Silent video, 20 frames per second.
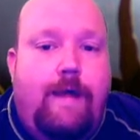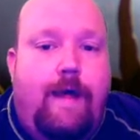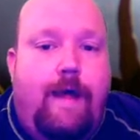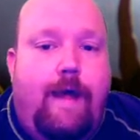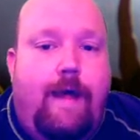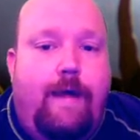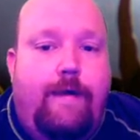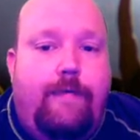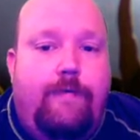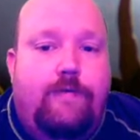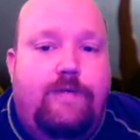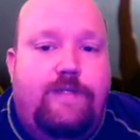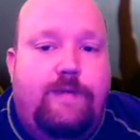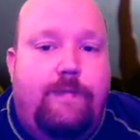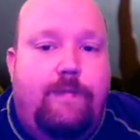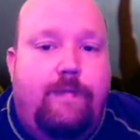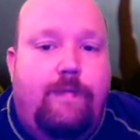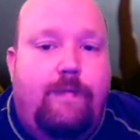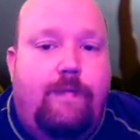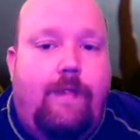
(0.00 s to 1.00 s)
I do
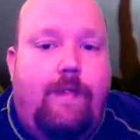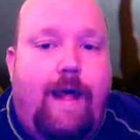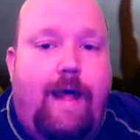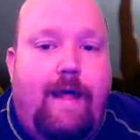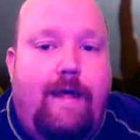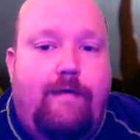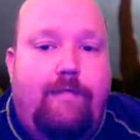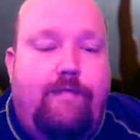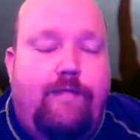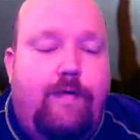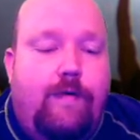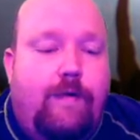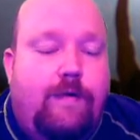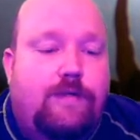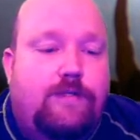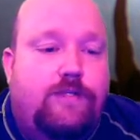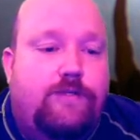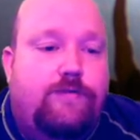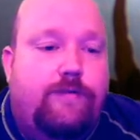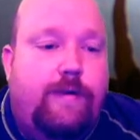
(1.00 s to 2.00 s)
some live
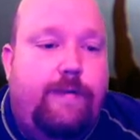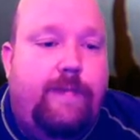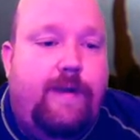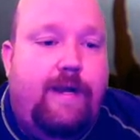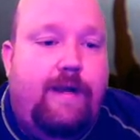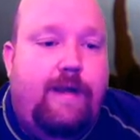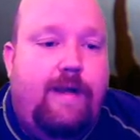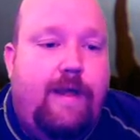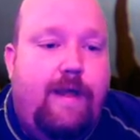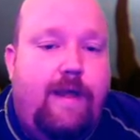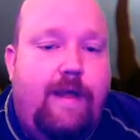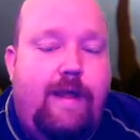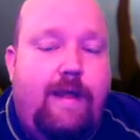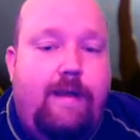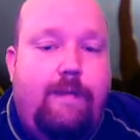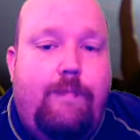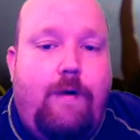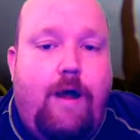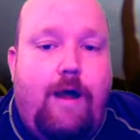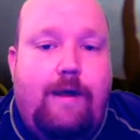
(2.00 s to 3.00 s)
streaming
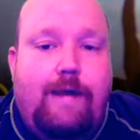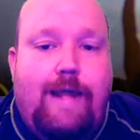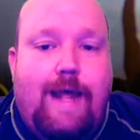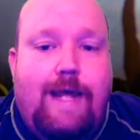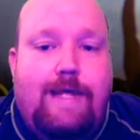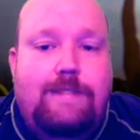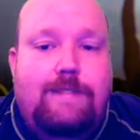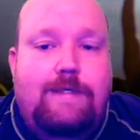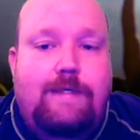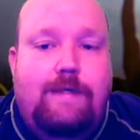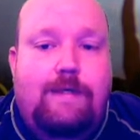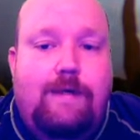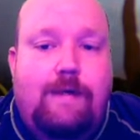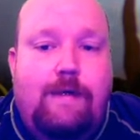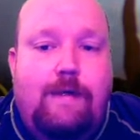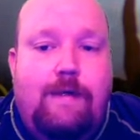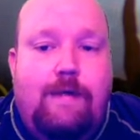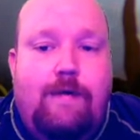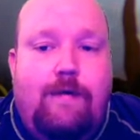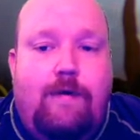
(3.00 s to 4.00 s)
and podcasting
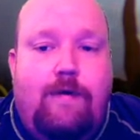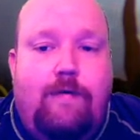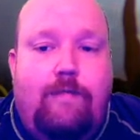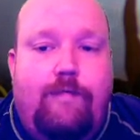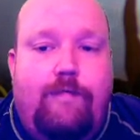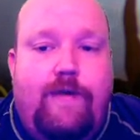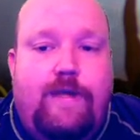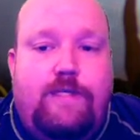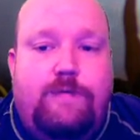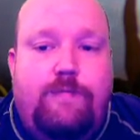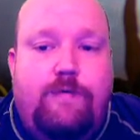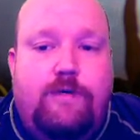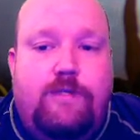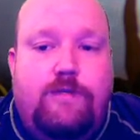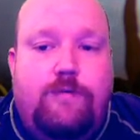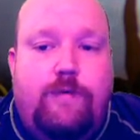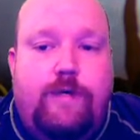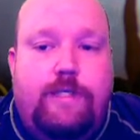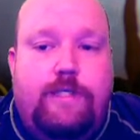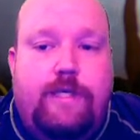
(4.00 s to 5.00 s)
on Facebook,
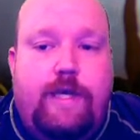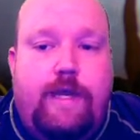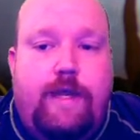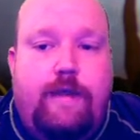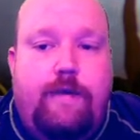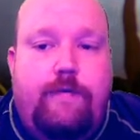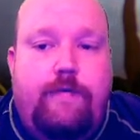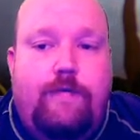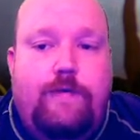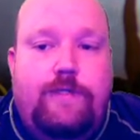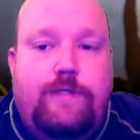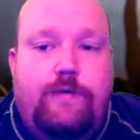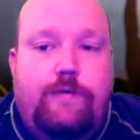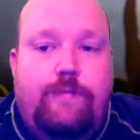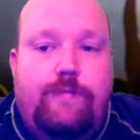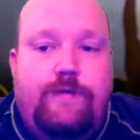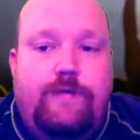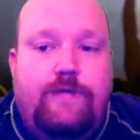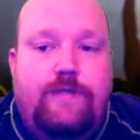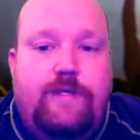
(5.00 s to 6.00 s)
Twitch, and
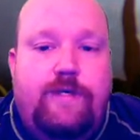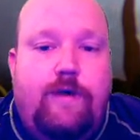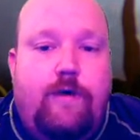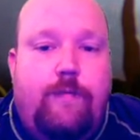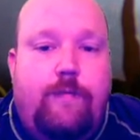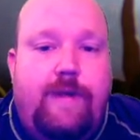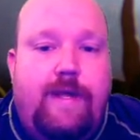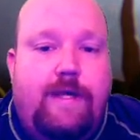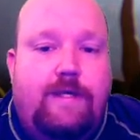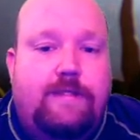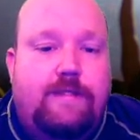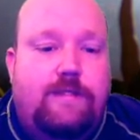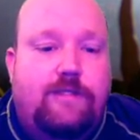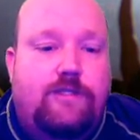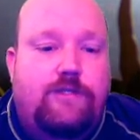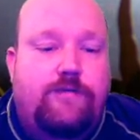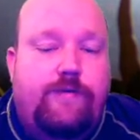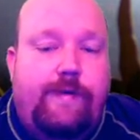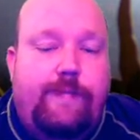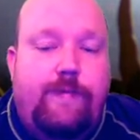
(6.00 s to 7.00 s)
YouTube using OBS and
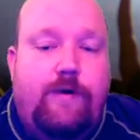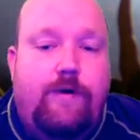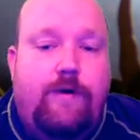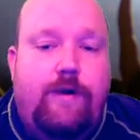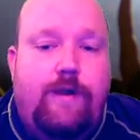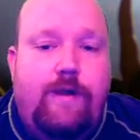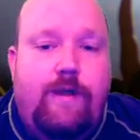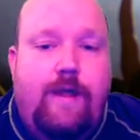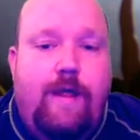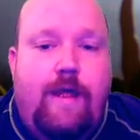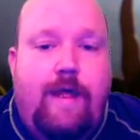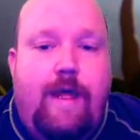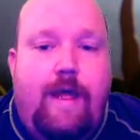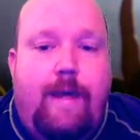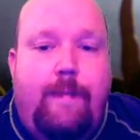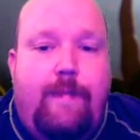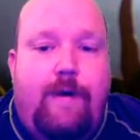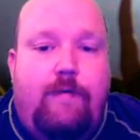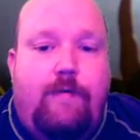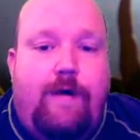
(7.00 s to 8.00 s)
StreamYard.
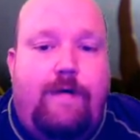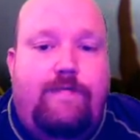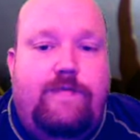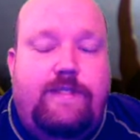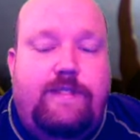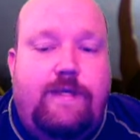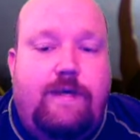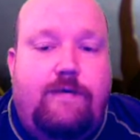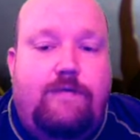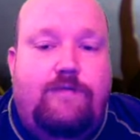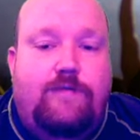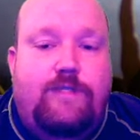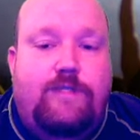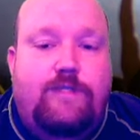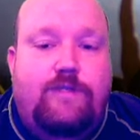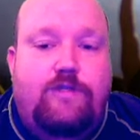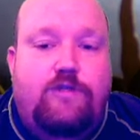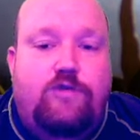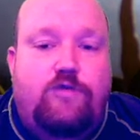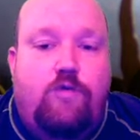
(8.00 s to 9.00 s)
And my wife sells
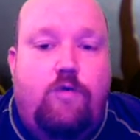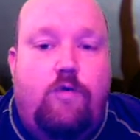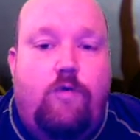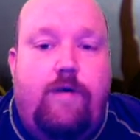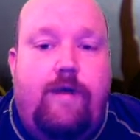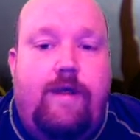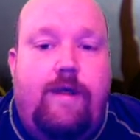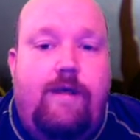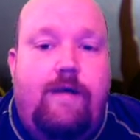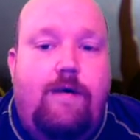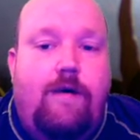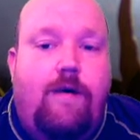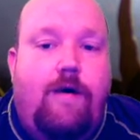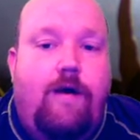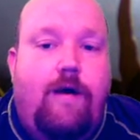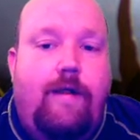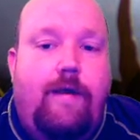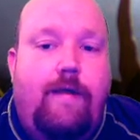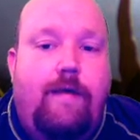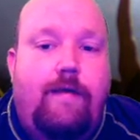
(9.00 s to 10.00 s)
jewelry
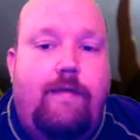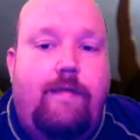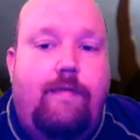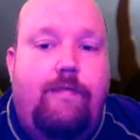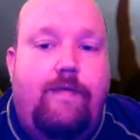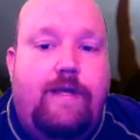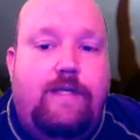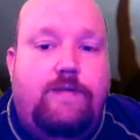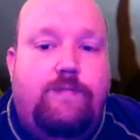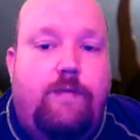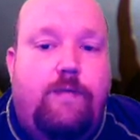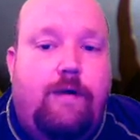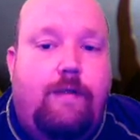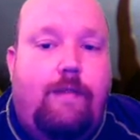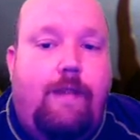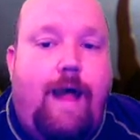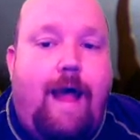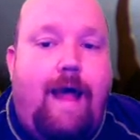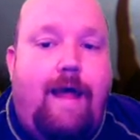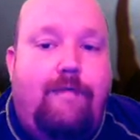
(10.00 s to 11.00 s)
on Facebook
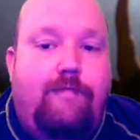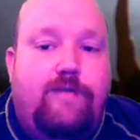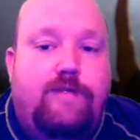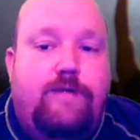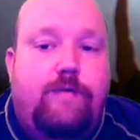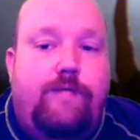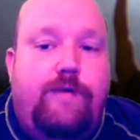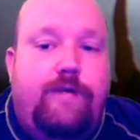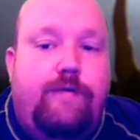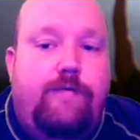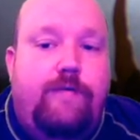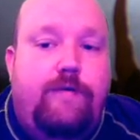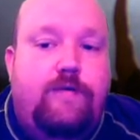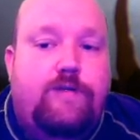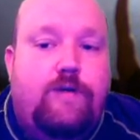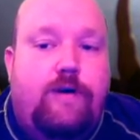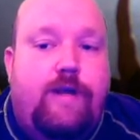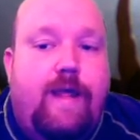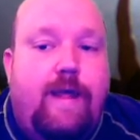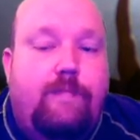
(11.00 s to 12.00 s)
Live. So we do use
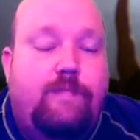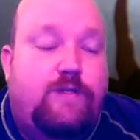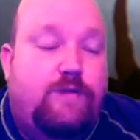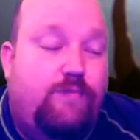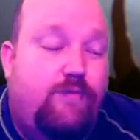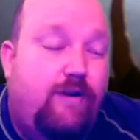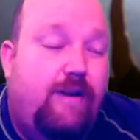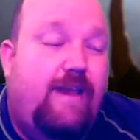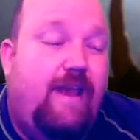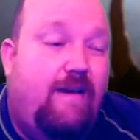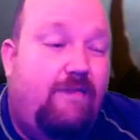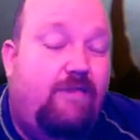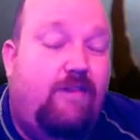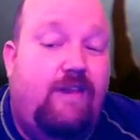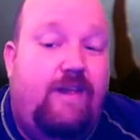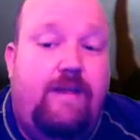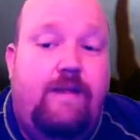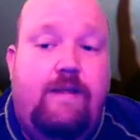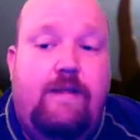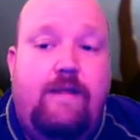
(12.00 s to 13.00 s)
our cameras pretty heavily.